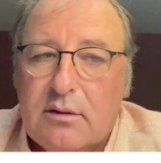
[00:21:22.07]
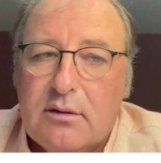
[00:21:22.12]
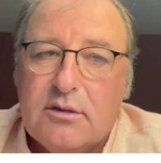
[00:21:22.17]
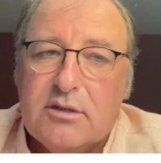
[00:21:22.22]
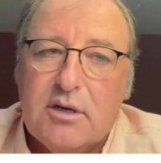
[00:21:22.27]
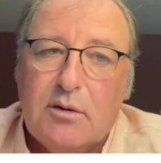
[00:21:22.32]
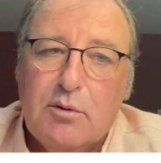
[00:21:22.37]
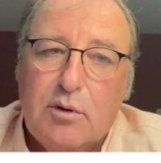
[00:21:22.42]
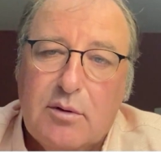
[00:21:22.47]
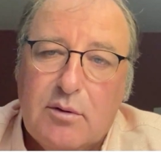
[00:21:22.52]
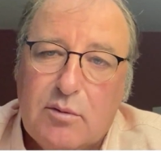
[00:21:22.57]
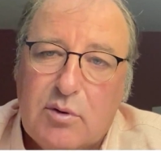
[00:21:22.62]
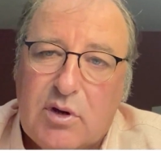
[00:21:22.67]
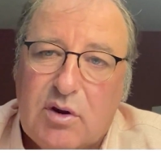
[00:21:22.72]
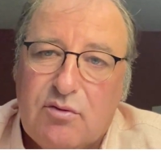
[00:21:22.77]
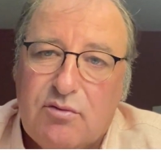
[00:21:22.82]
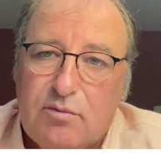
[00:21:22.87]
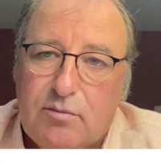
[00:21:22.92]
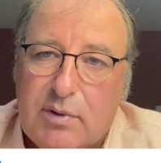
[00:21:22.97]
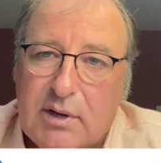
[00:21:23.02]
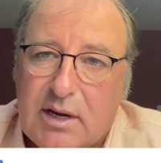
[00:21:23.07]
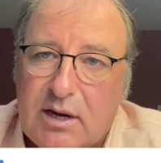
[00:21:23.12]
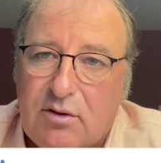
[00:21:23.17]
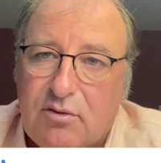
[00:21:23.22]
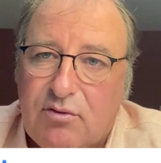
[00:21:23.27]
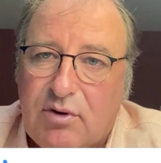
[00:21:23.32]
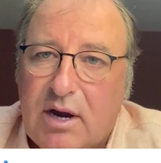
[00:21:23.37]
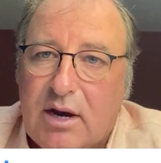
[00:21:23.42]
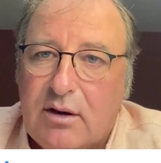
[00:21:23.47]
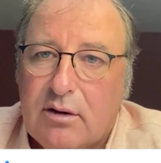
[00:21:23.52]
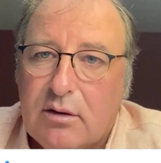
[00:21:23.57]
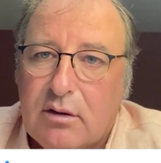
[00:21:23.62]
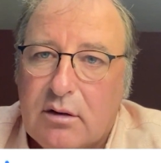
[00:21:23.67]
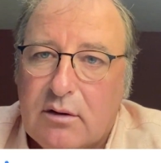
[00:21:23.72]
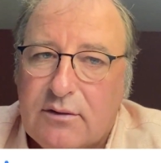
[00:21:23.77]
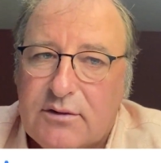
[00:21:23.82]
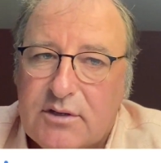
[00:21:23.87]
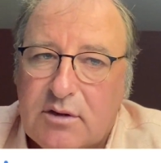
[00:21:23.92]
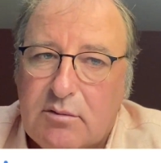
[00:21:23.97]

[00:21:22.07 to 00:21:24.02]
some of them will be getting written off,